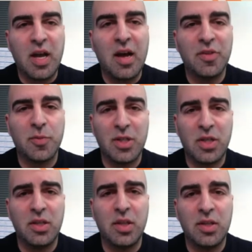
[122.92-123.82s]
our staff,
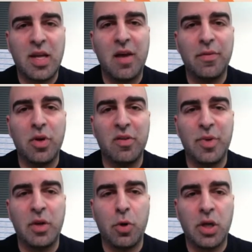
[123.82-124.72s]
especially the staff who have
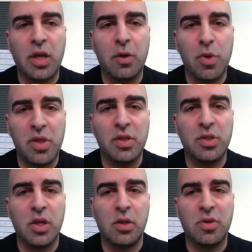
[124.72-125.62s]
been working with
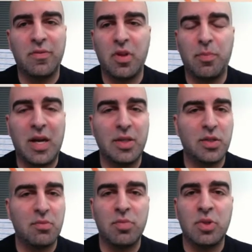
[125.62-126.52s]
these children for the
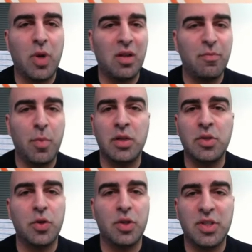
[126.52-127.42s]
past 12
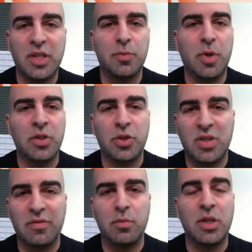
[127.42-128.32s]
months or 6 months or
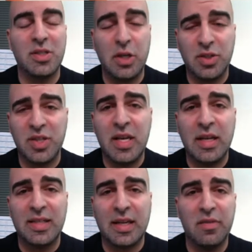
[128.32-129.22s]
7 months, they're seeing
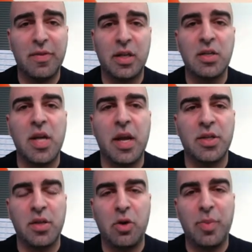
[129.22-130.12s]
a significant
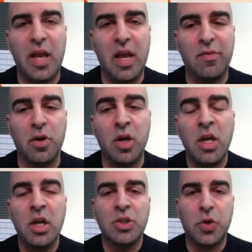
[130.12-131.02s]
change in their behavior.
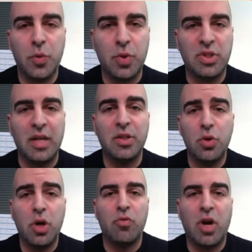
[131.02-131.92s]
So they
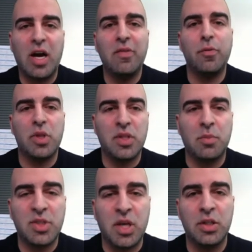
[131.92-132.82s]
do arrive with
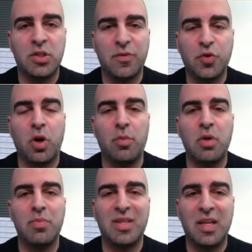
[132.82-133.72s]
some signs of
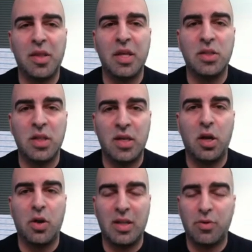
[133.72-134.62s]
trauma, but then things
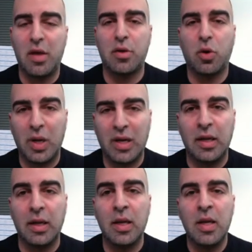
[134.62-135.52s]
deteriorate rather
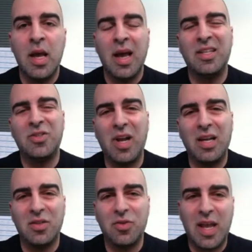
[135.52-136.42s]
quickly. And it's
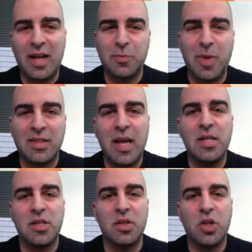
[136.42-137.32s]
related to the
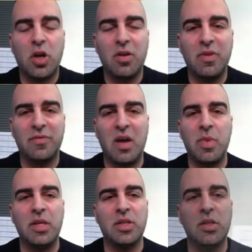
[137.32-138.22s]
expectations. A lot of the
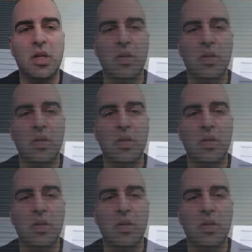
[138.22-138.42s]
families